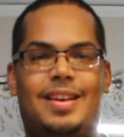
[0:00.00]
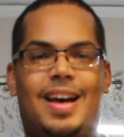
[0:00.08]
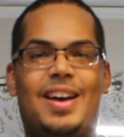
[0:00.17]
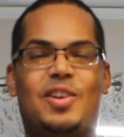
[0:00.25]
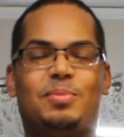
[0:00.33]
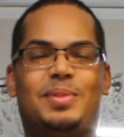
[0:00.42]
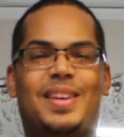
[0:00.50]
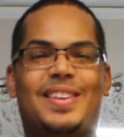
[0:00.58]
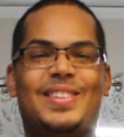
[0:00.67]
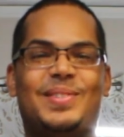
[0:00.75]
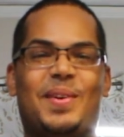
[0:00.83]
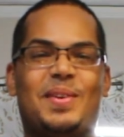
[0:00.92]
Hi
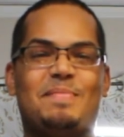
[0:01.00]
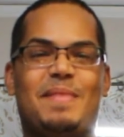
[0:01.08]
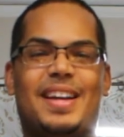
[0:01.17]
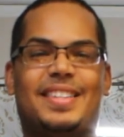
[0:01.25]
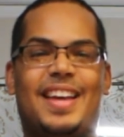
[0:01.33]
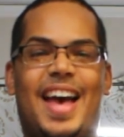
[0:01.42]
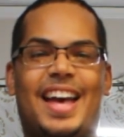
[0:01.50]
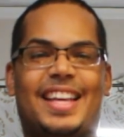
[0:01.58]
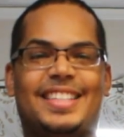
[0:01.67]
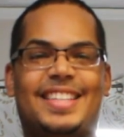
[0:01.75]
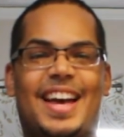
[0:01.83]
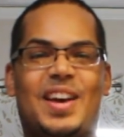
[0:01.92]
homesteaders, welcome back to
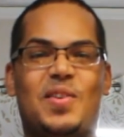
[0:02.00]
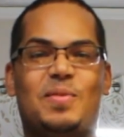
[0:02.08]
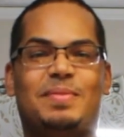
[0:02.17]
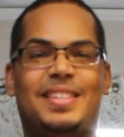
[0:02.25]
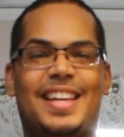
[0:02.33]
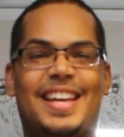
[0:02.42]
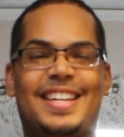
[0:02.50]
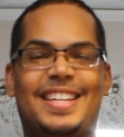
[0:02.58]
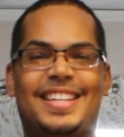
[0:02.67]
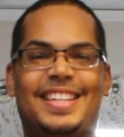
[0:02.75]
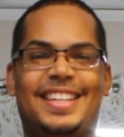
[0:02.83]
Hackensack Homestead.